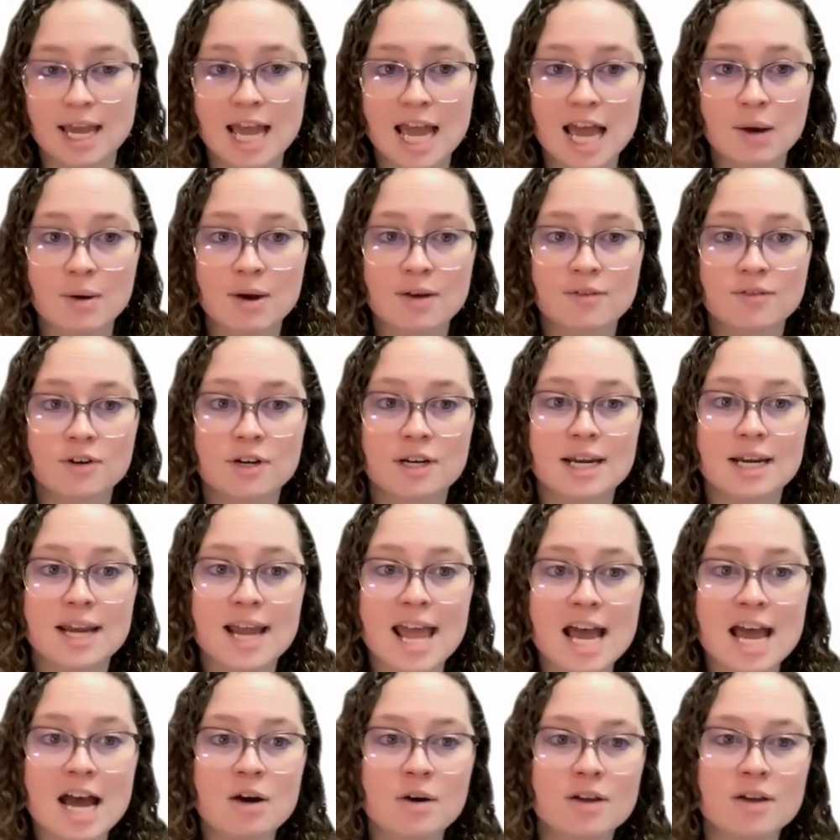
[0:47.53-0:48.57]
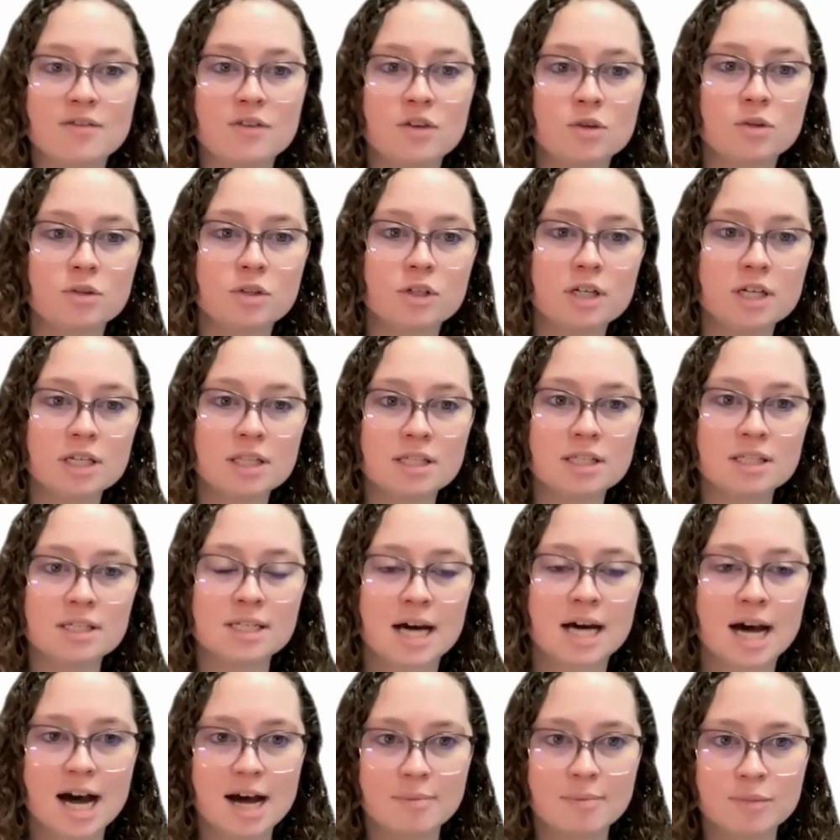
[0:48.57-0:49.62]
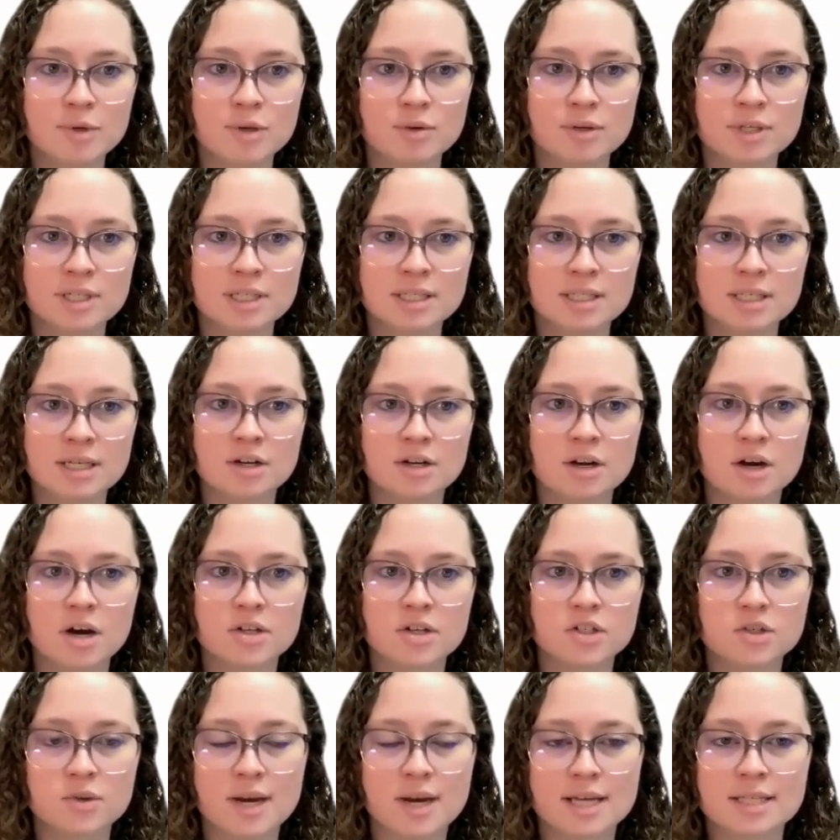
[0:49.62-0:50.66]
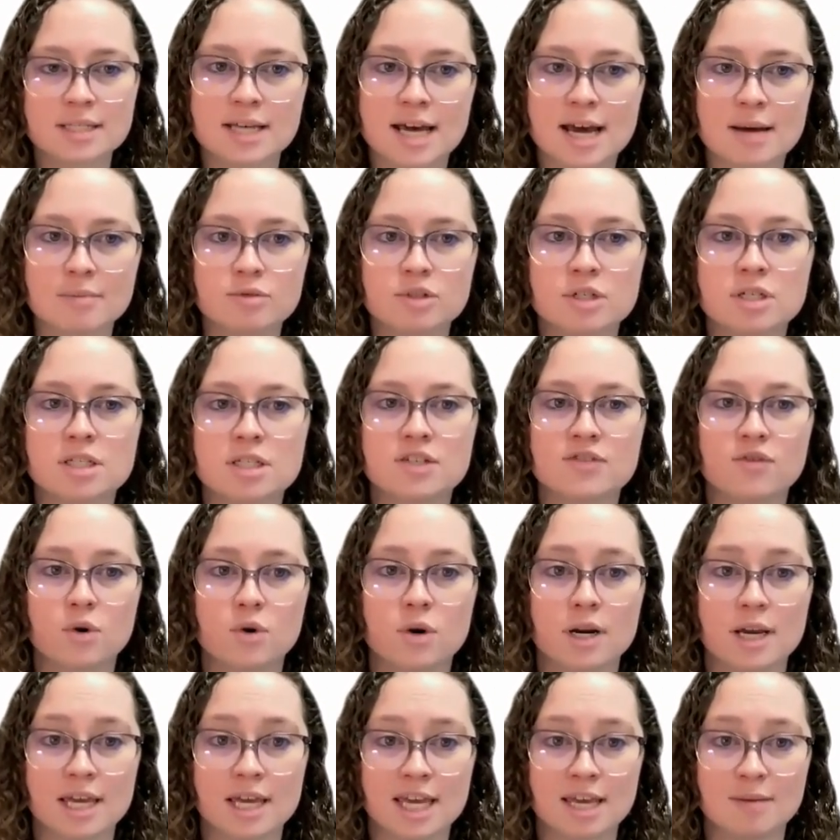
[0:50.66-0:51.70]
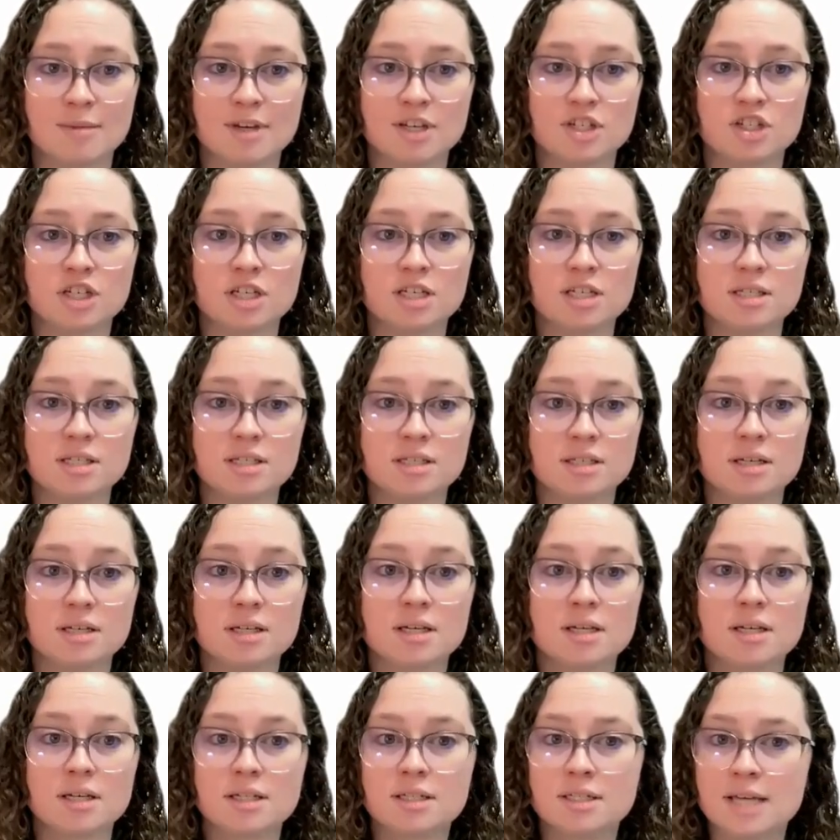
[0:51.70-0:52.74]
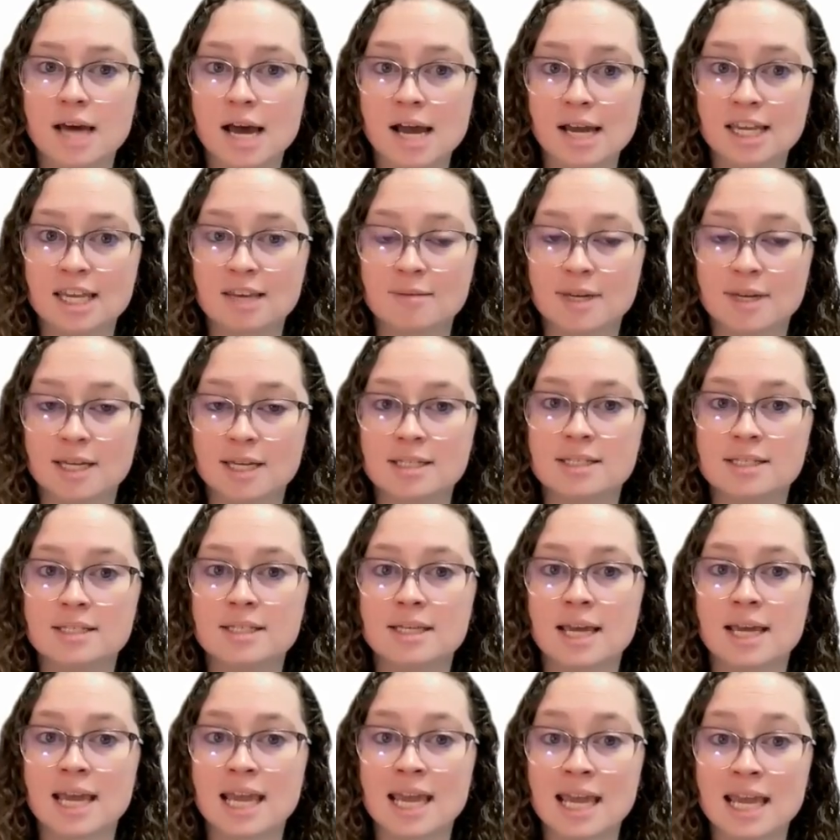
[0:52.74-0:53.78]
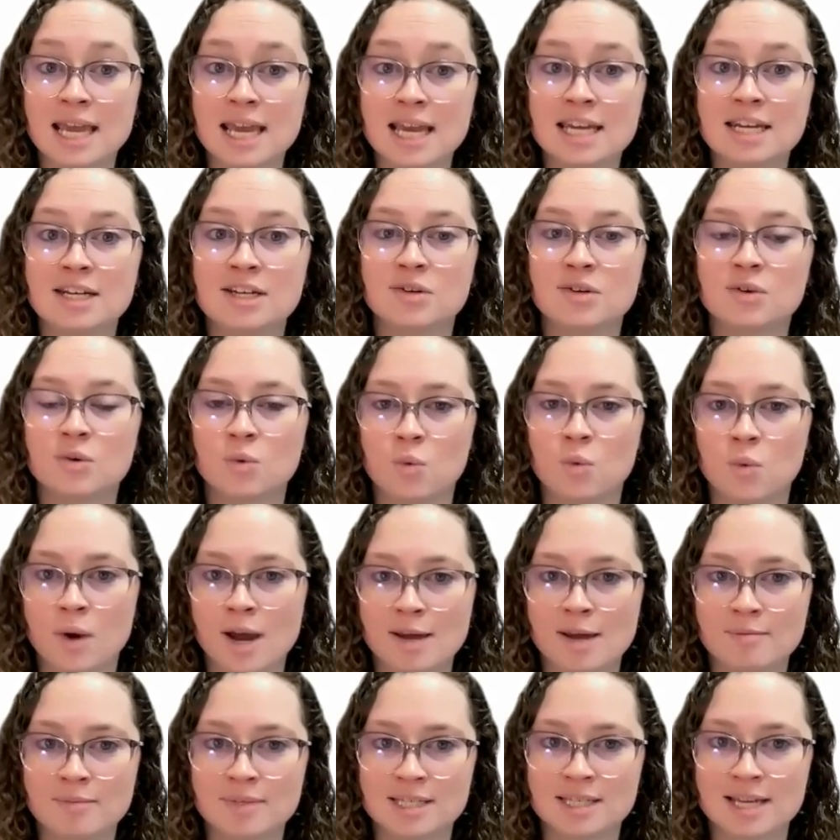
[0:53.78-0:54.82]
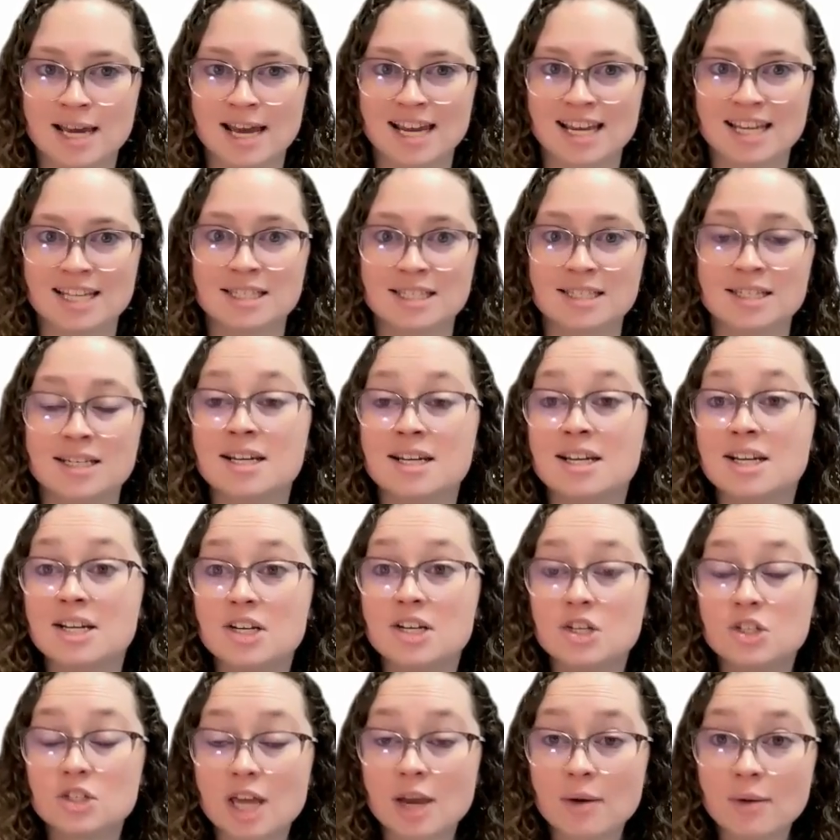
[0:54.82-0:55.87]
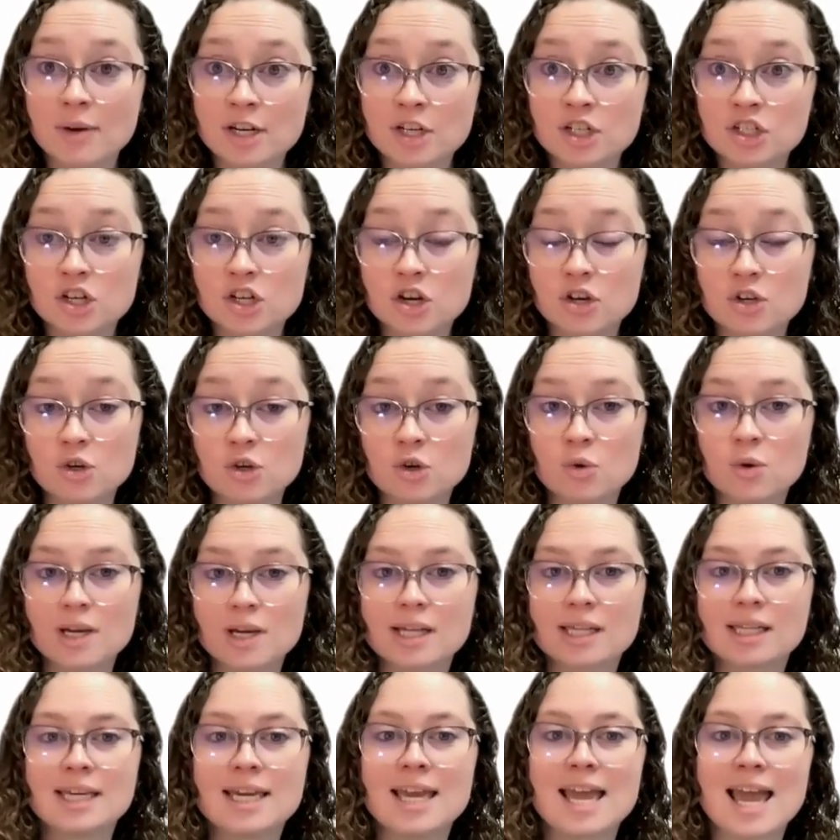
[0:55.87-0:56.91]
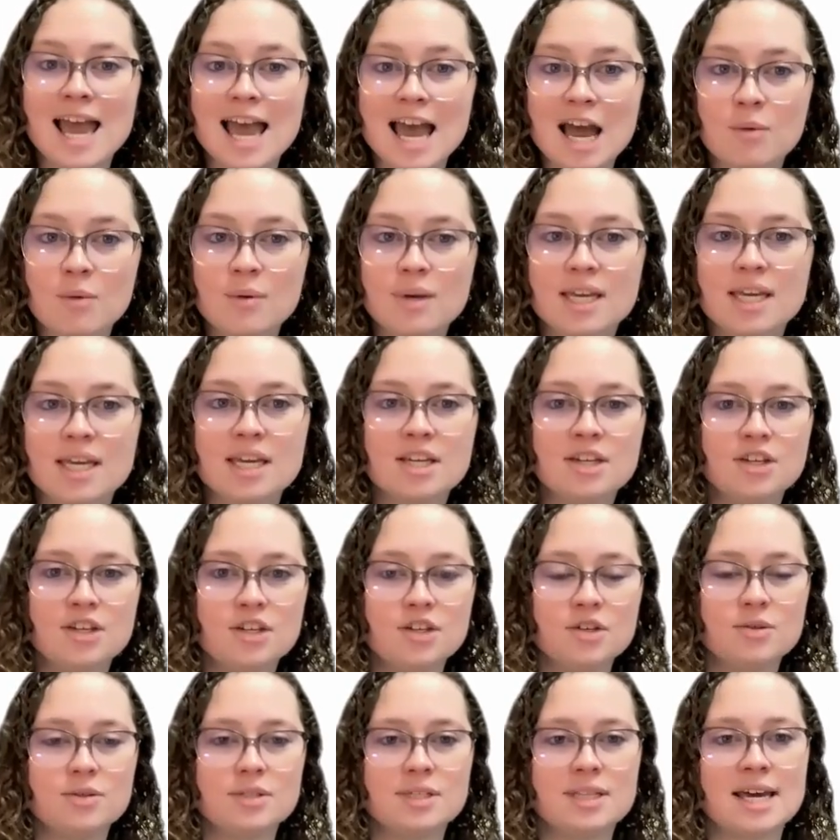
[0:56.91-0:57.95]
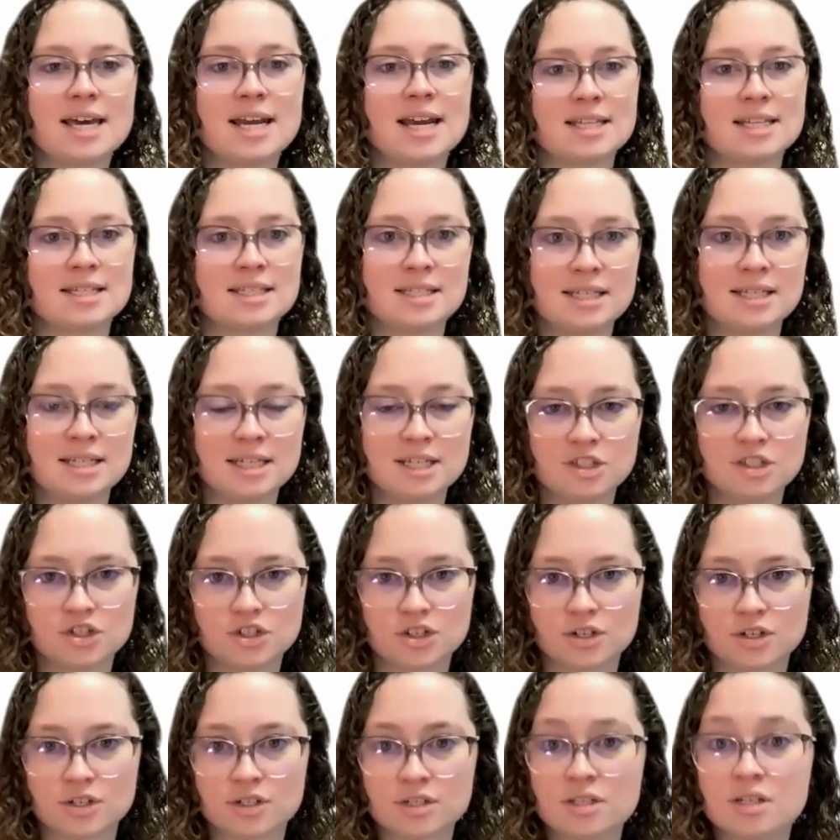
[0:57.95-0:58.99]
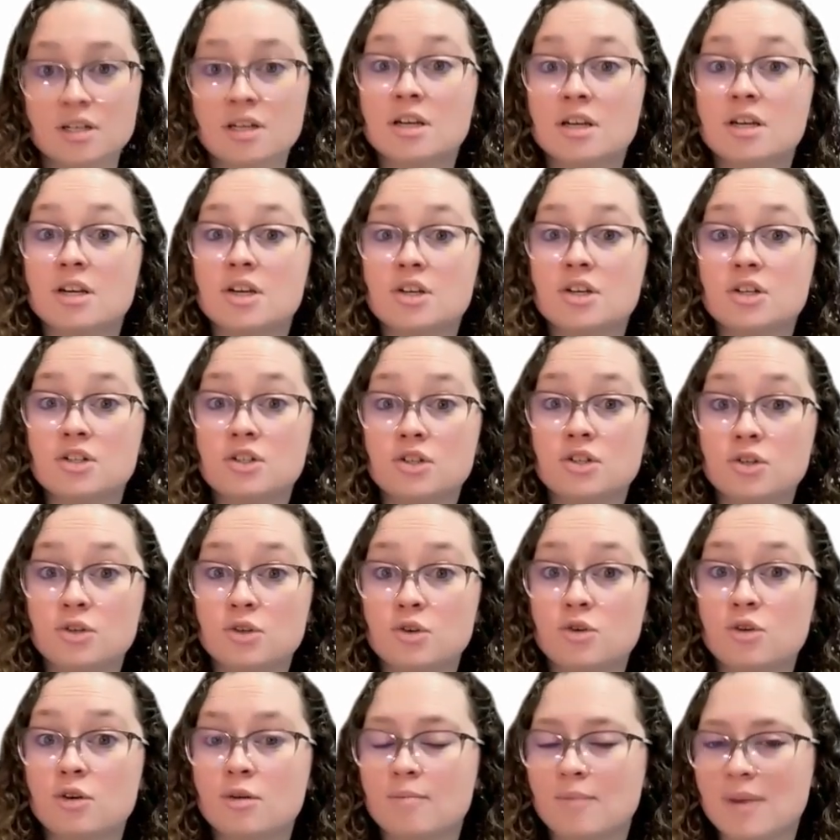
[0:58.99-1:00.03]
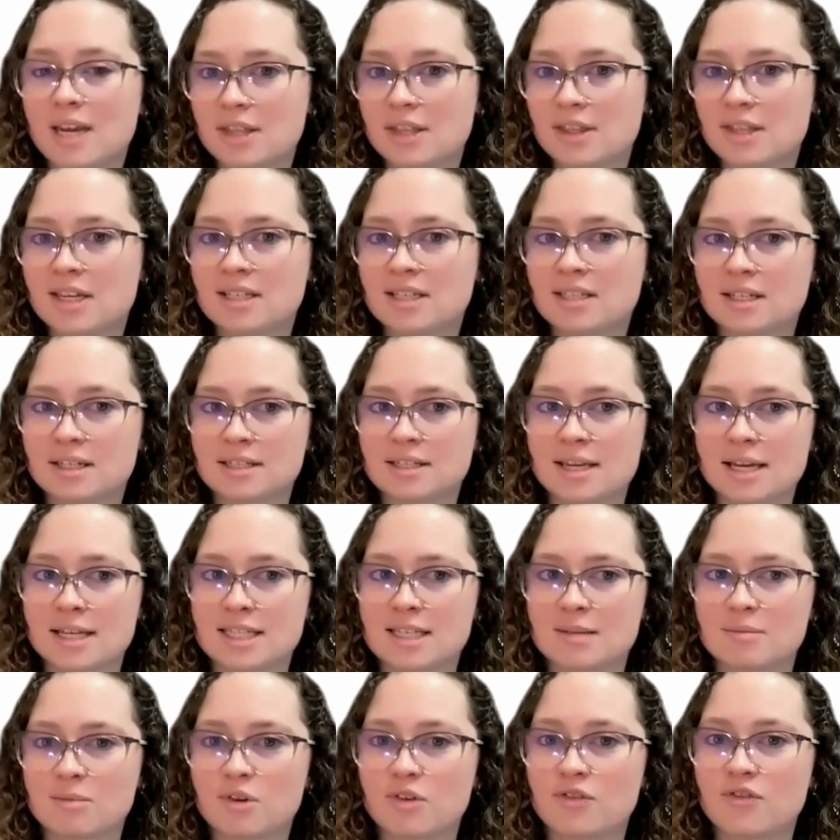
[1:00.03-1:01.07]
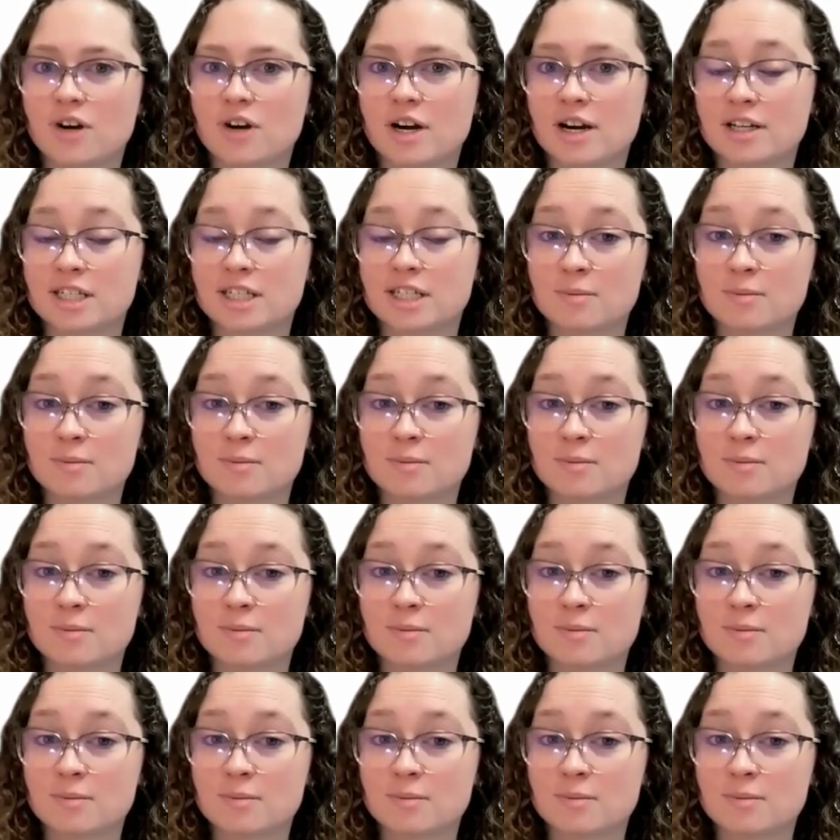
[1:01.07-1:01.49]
However, now if you look at the top, you can see it also has options for images, documents, and websites. So I want to show you quickly how we can use that as teachers to make things accessible for our